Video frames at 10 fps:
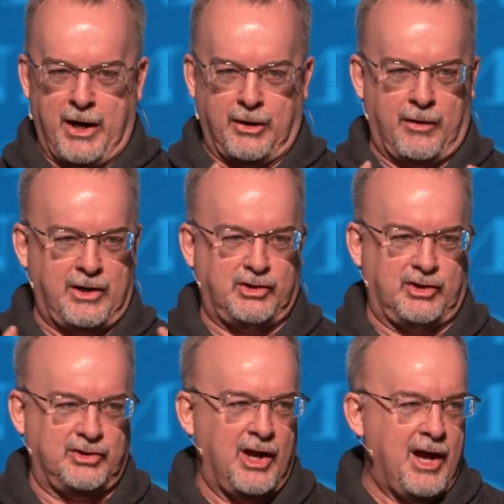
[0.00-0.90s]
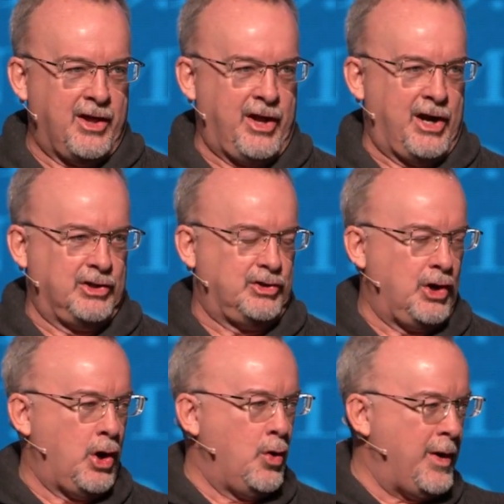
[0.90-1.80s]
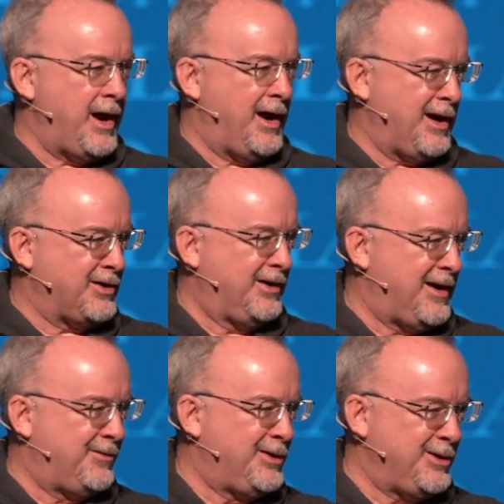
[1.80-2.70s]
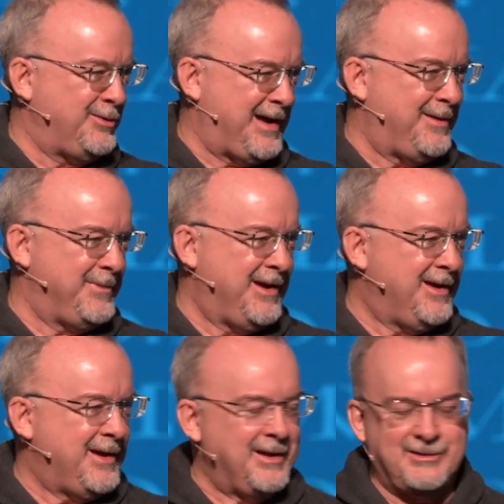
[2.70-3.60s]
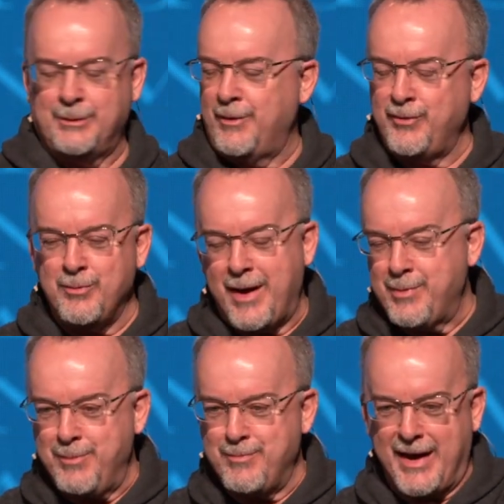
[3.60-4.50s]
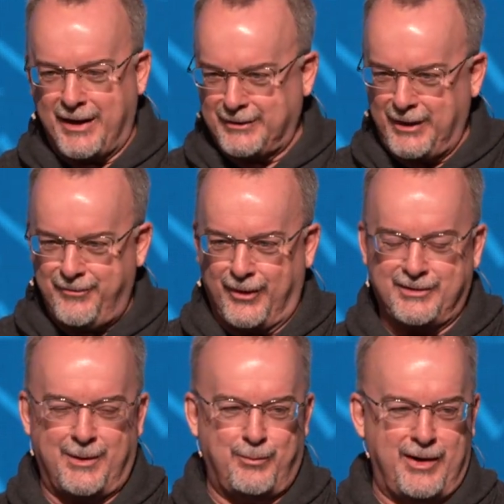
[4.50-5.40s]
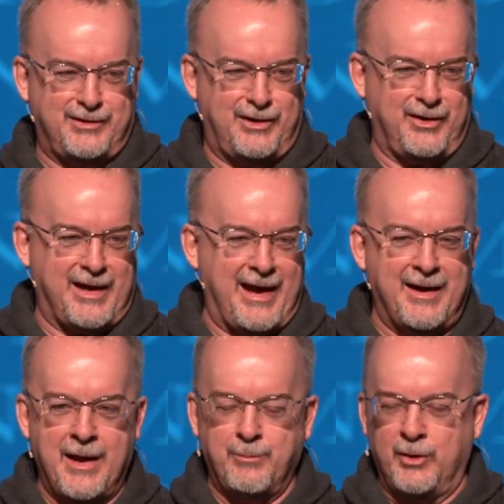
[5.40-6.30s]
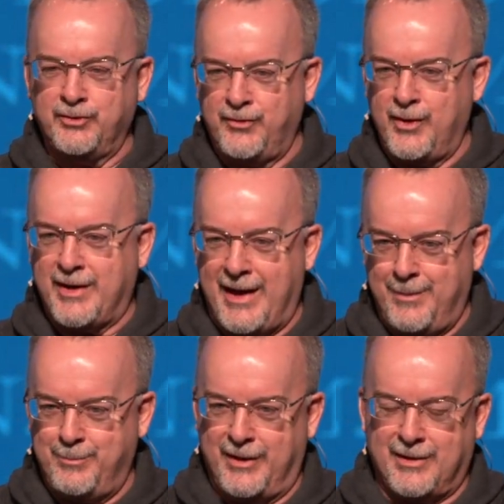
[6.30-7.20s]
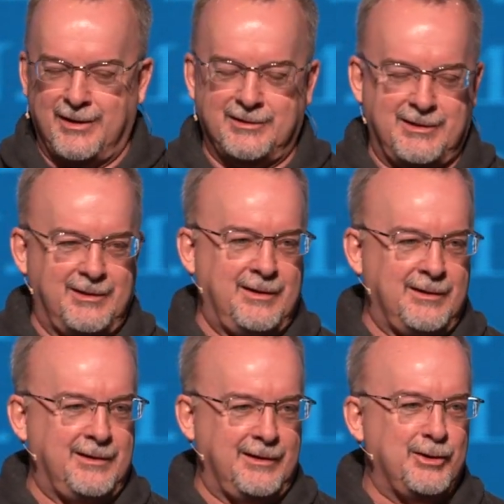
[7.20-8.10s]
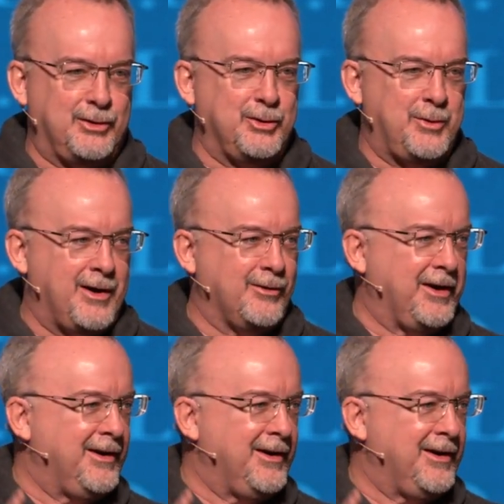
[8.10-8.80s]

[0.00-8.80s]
gracious, there's no way I could ever do that. And some of you, maybe medically for some reason, you can't. Most of you can't because eh, you're too hungry,